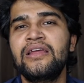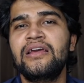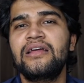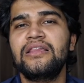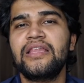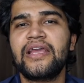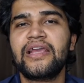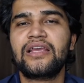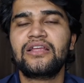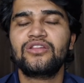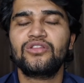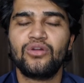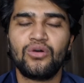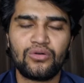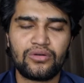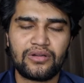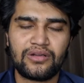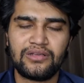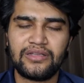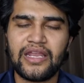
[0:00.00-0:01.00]
like
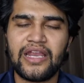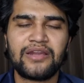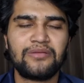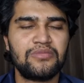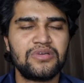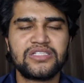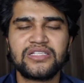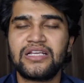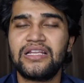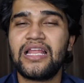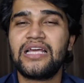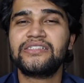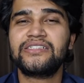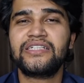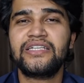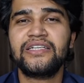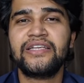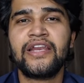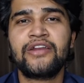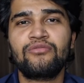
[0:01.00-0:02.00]
not that much
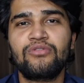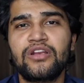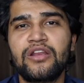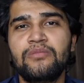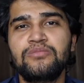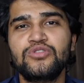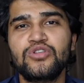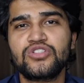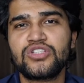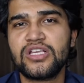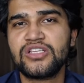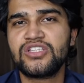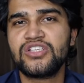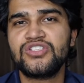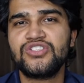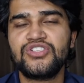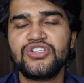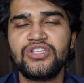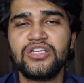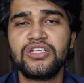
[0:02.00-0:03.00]
clarity that what a process
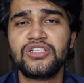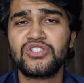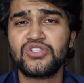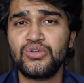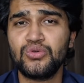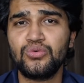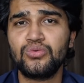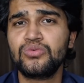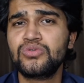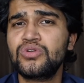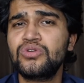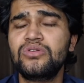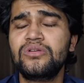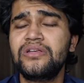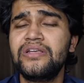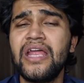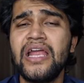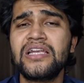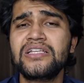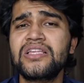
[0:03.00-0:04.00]
engineers do. So
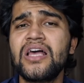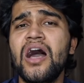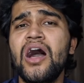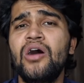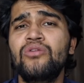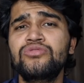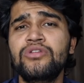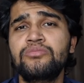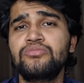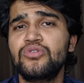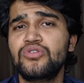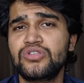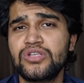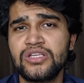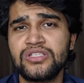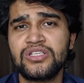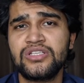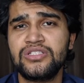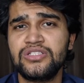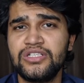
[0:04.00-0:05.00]
that's how the
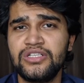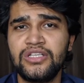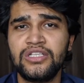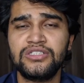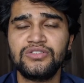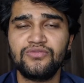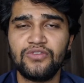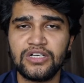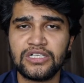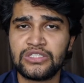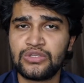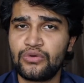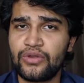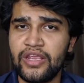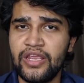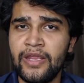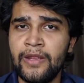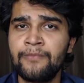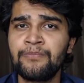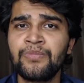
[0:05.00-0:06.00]
process engineer works,
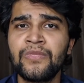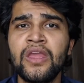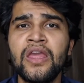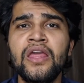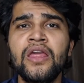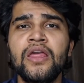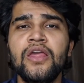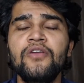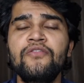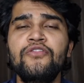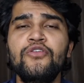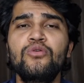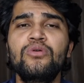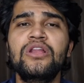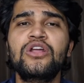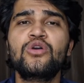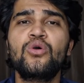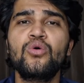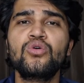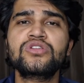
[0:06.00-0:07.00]
okay? If you will
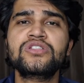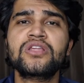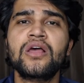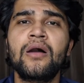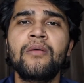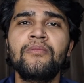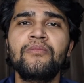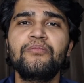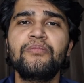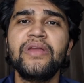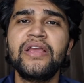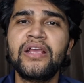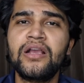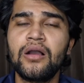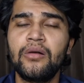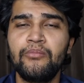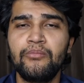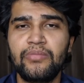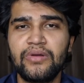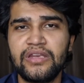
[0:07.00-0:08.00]
go some big
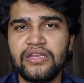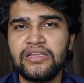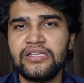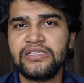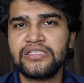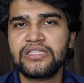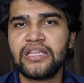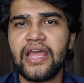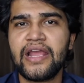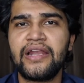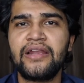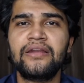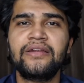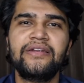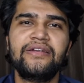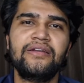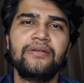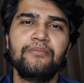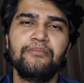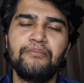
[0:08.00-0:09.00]
companies like
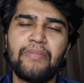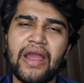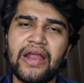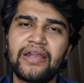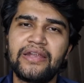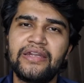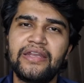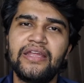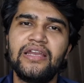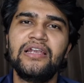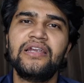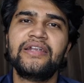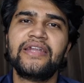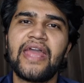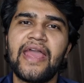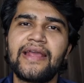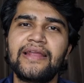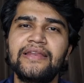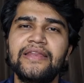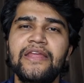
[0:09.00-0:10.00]
Bechtel,
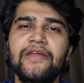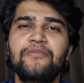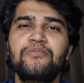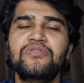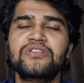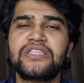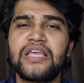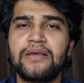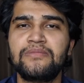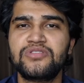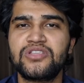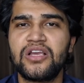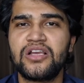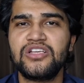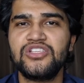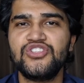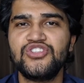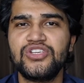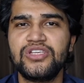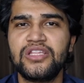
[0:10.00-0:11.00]
Technip, Samsung
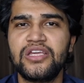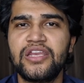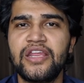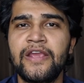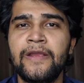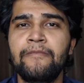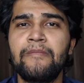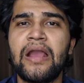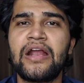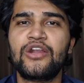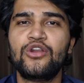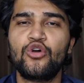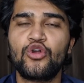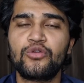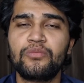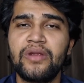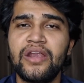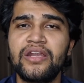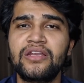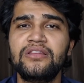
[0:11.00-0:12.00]
Engineering,
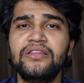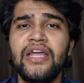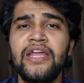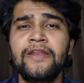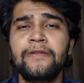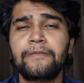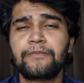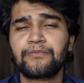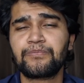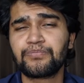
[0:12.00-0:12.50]
McDormand, then